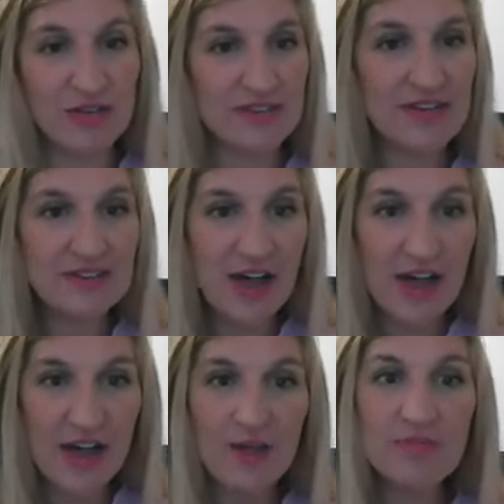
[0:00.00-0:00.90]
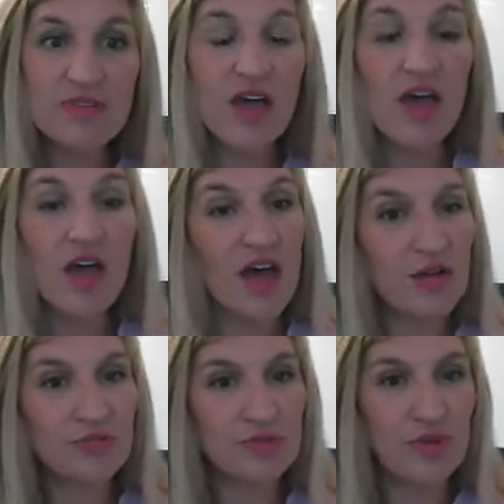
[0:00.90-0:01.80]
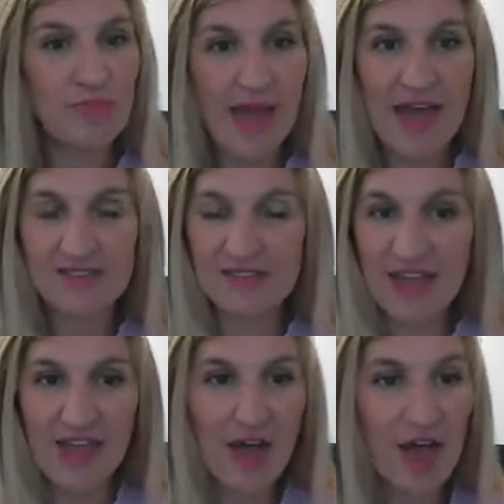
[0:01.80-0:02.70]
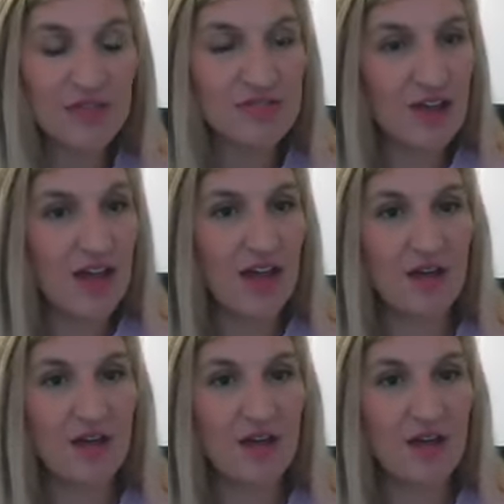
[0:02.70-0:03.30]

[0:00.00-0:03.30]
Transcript: recent times due to mass layoffs